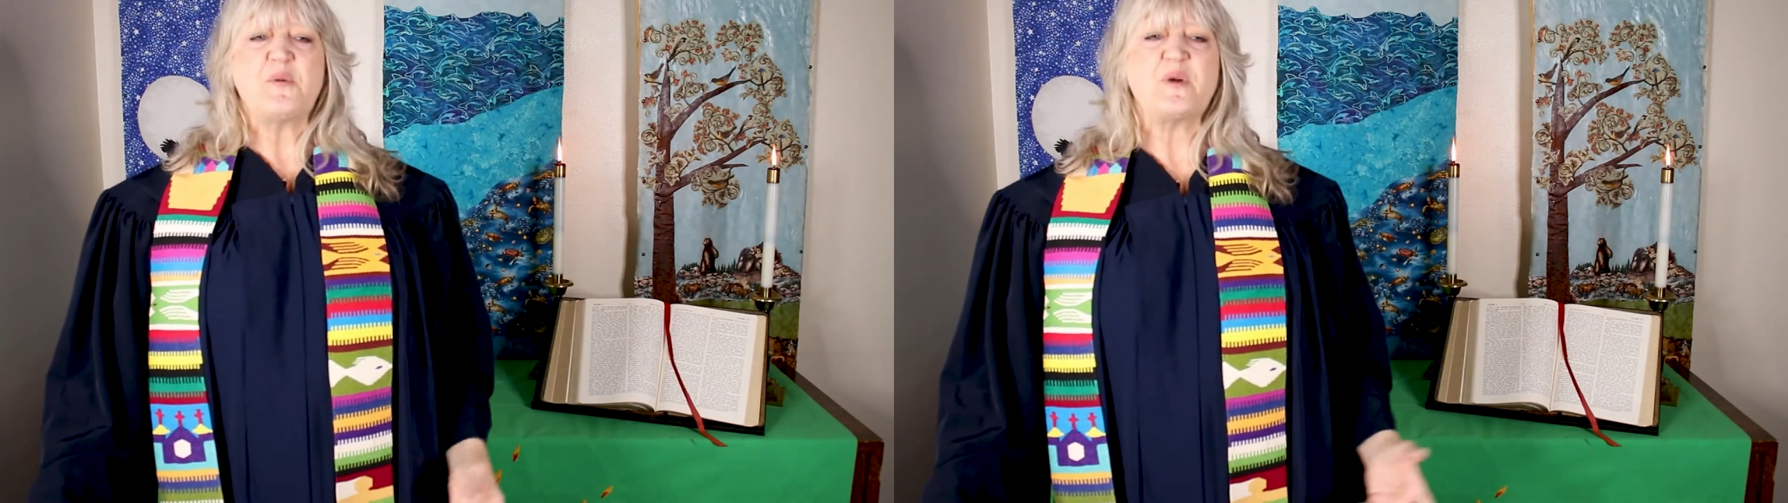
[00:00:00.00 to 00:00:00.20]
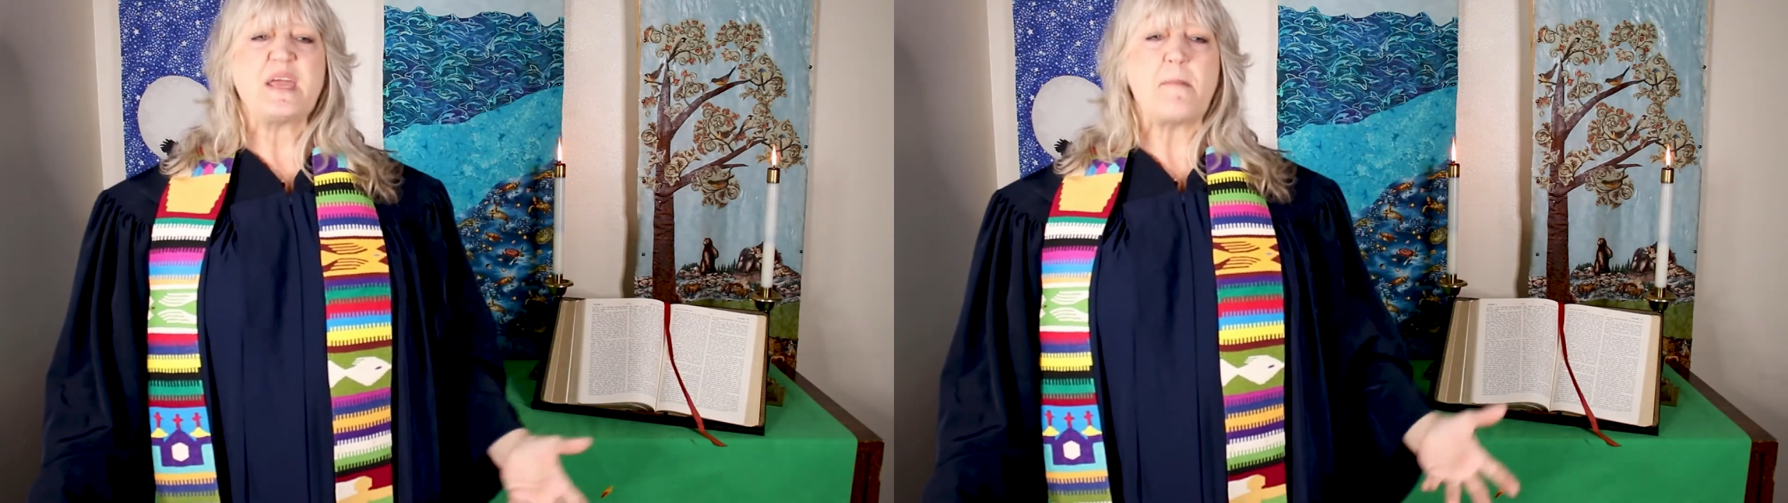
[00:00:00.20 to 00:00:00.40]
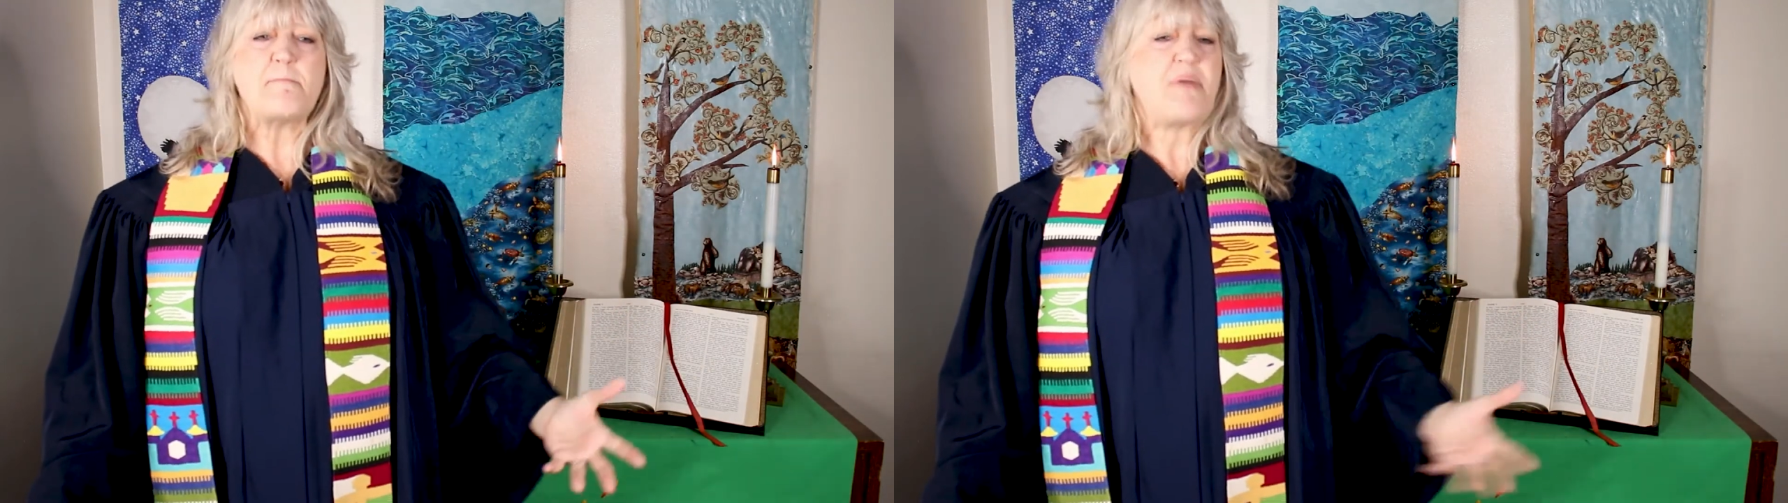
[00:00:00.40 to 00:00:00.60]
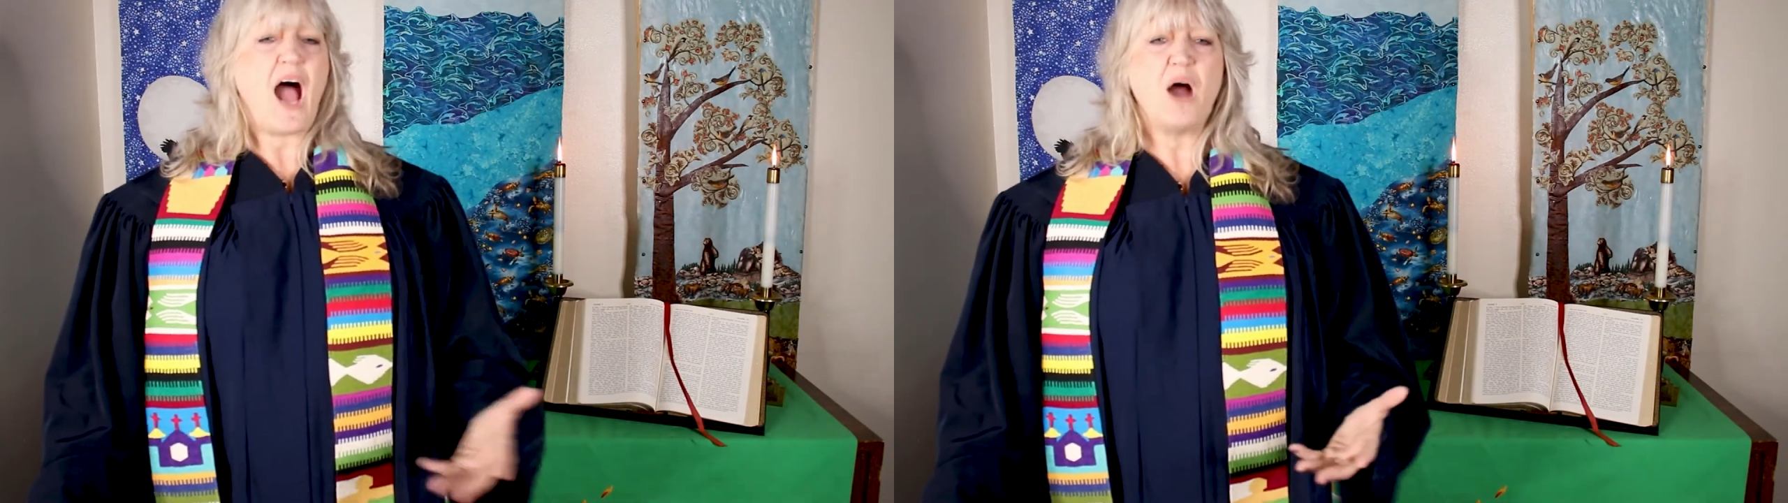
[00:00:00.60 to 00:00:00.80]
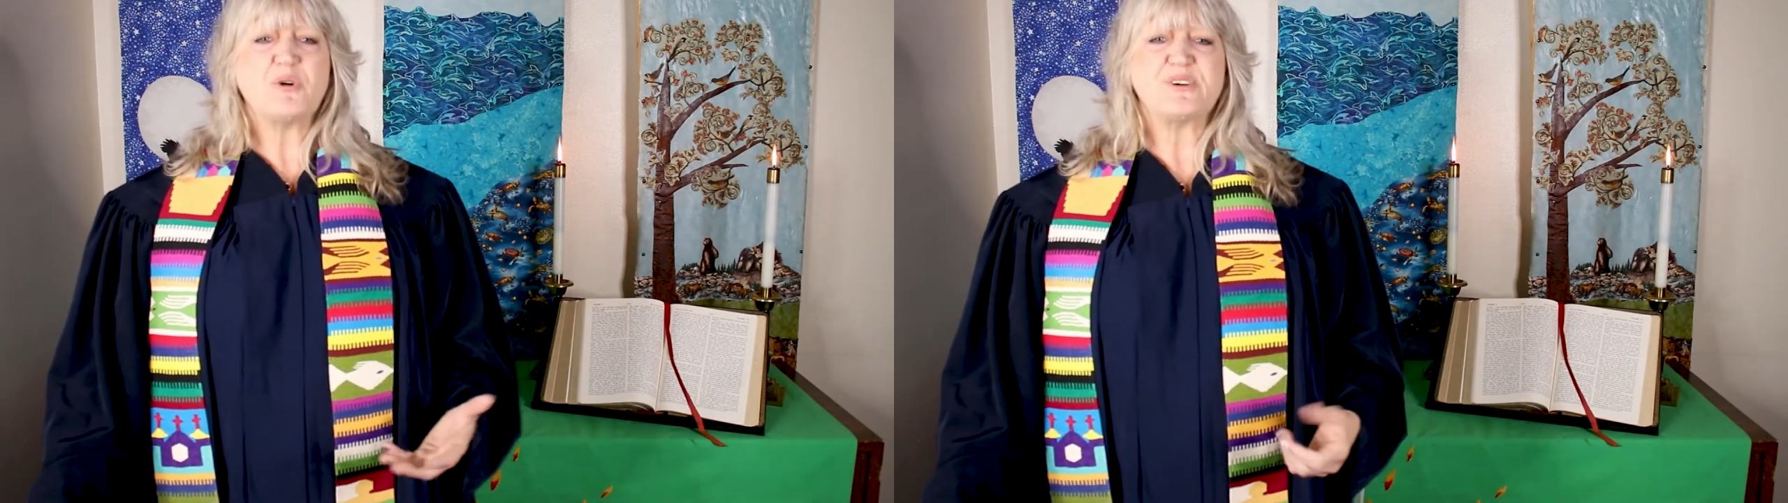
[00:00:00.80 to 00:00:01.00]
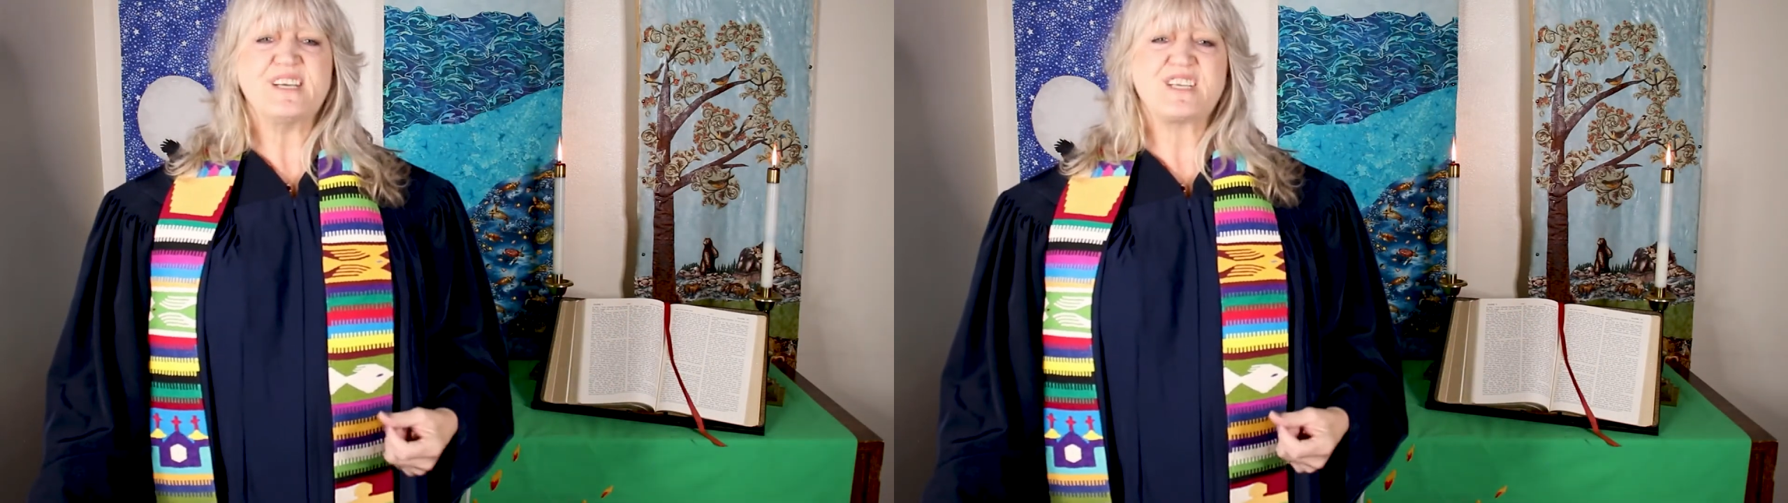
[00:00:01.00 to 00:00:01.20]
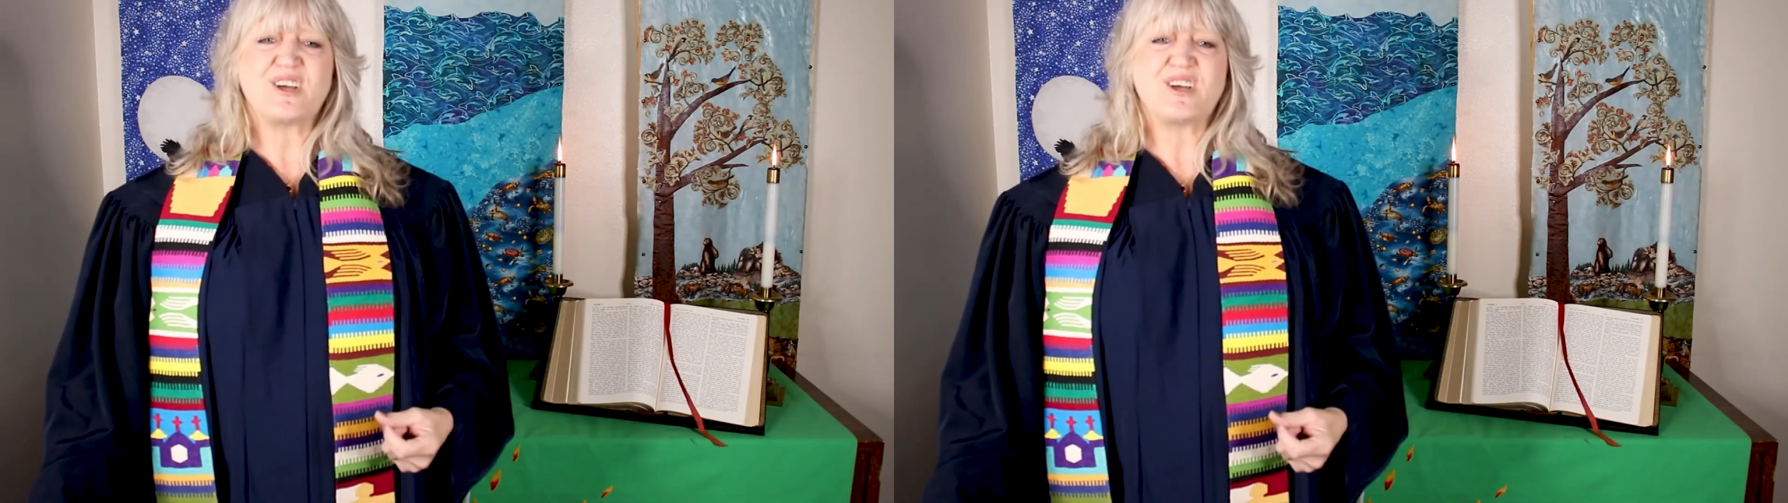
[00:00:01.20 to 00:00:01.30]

We empower each